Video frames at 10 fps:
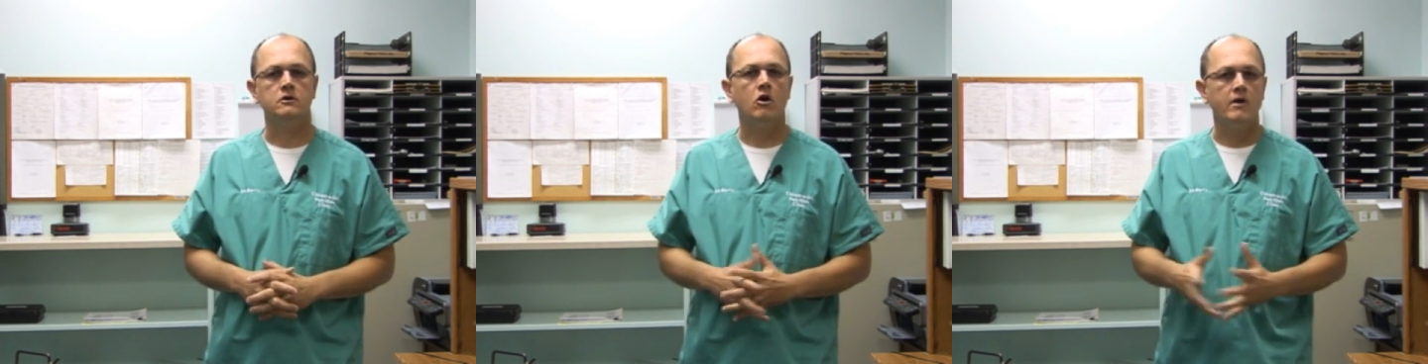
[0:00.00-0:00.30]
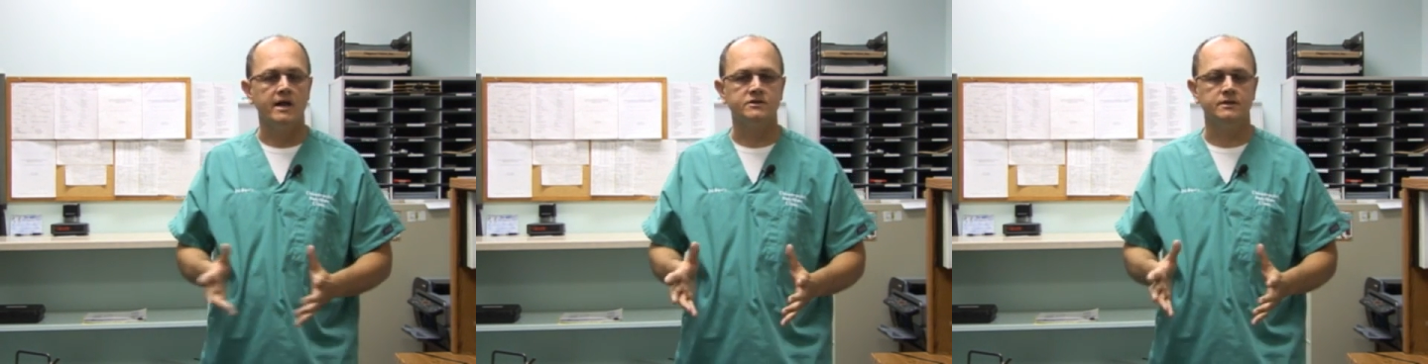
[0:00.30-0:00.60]

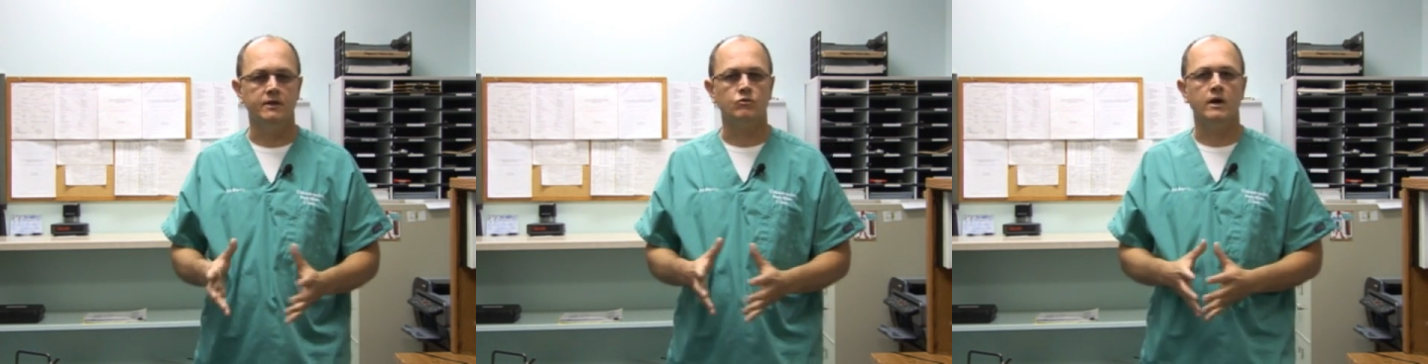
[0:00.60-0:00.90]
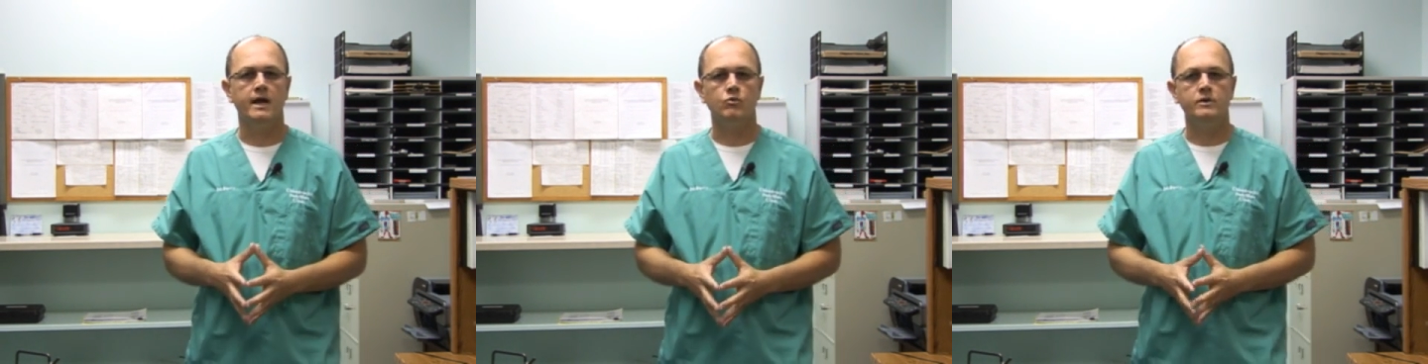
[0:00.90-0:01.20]
car accident
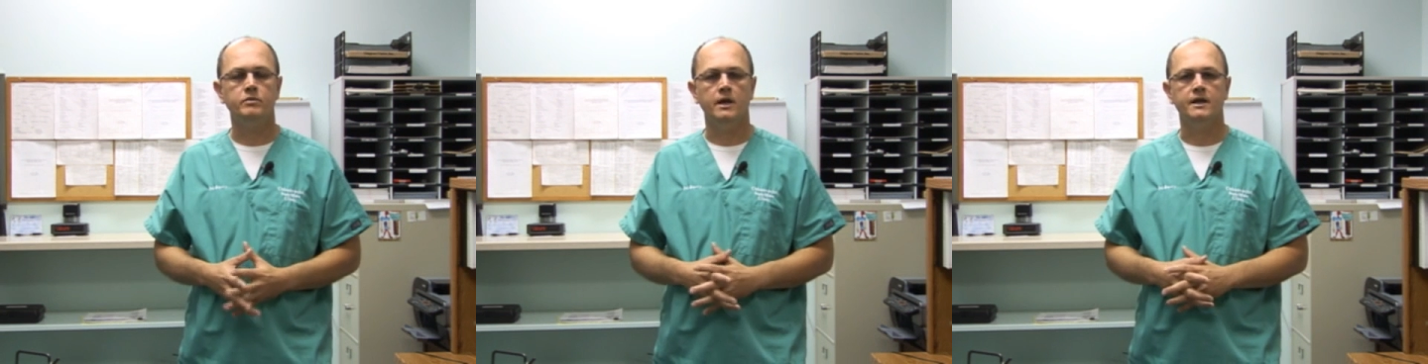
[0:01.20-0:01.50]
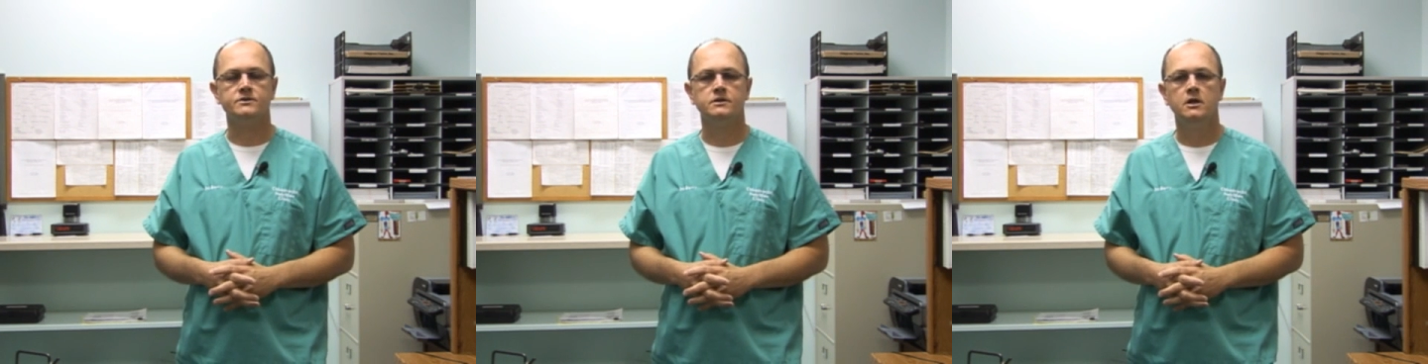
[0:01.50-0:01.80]
where I had
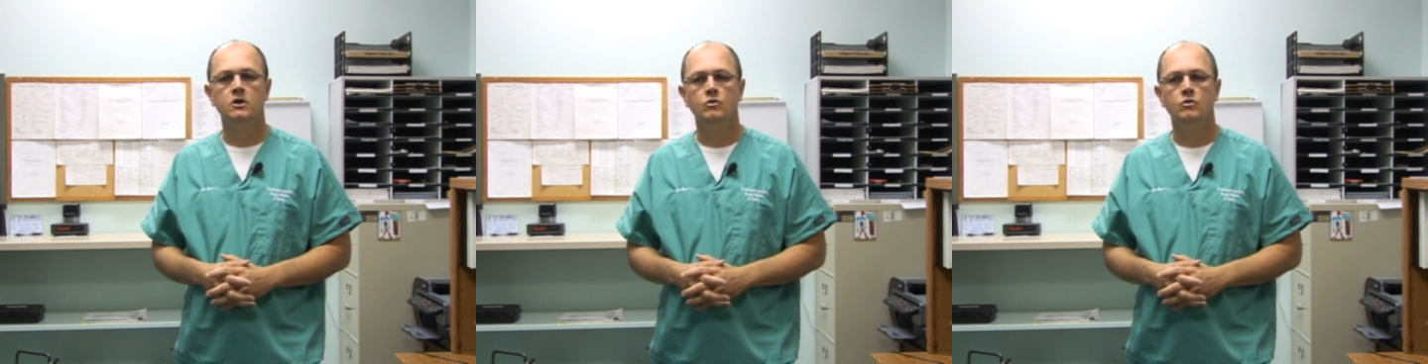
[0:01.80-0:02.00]
whiplash.